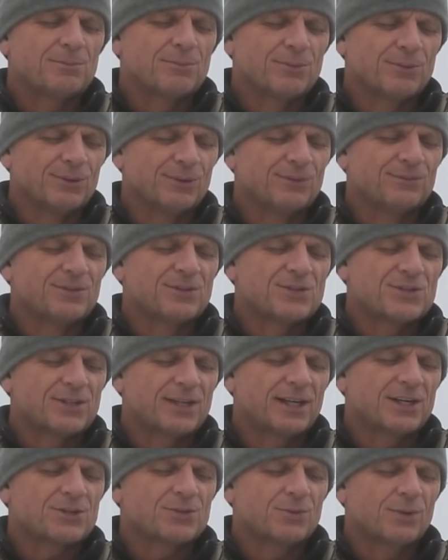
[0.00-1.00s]
prove that
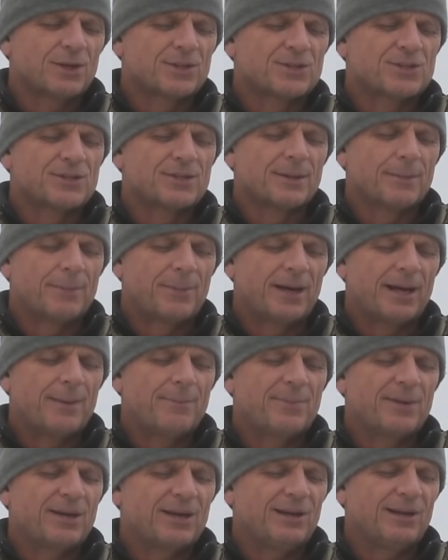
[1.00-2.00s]
Sasquatch is a
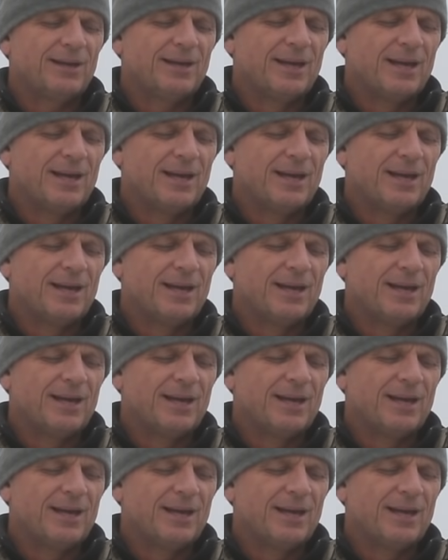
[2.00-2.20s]
bipedal